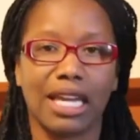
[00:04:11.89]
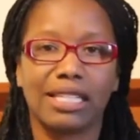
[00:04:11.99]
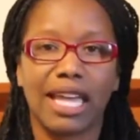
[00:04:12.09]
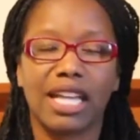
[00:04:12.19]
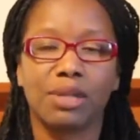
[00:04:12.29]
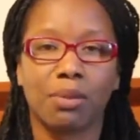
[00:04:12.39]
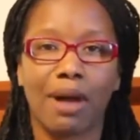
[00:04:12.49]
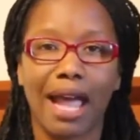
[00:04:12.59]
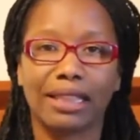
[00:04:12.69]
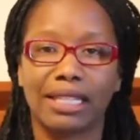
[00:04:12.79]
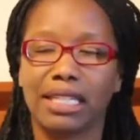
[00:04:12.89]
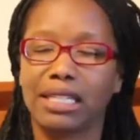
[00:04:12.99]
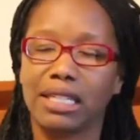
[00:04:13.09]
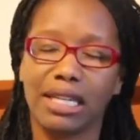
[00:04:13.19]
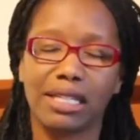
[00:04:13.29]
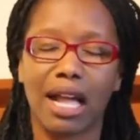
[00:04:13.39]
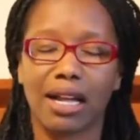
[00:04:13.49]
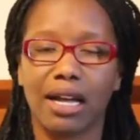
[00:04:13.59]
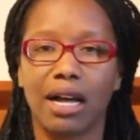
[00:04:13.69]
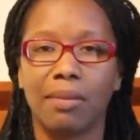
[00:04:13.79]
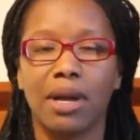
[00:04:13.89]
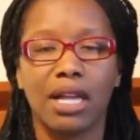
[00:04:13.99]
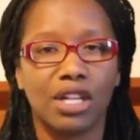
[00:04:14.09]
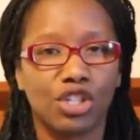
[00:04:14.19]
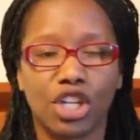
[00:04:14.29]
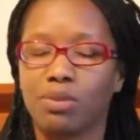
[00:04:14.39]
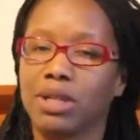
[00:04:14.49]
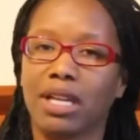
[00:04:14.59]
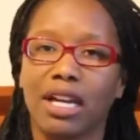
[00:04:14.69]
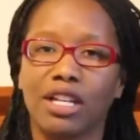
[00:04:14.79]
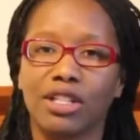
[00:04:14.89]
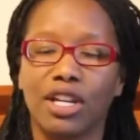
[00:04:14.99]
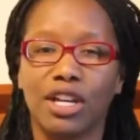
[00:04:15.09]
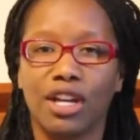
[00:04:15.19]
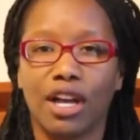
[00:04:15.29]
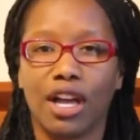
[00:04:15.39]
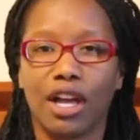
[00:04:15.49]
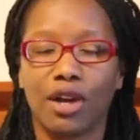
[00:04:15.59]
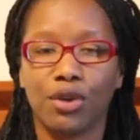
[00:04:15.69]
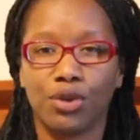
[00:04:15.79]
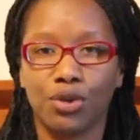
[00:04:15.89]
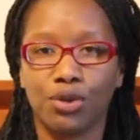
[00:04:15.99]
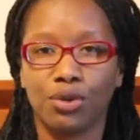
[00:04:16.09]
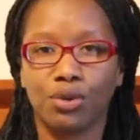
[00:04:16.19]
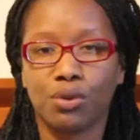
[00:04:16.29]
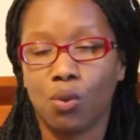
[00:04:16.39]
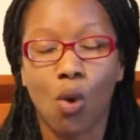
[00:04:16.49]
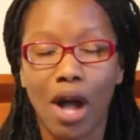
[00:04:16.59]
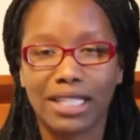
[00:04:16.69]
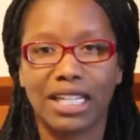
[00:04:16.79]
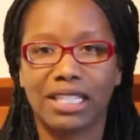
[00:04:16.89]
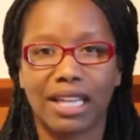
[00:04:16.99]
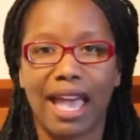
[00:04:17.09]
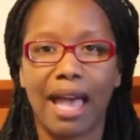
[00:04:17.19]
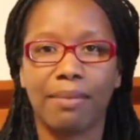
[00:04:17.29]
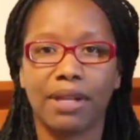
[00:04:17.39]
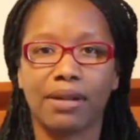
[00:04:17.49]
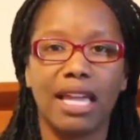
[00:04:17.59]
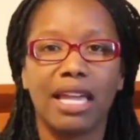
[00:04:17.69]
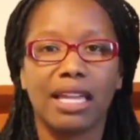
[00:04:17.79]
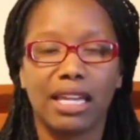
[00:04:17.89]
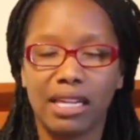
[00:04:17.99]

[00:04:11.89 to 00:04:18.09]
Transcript: It takes practice. It does not come just because you want it to happen.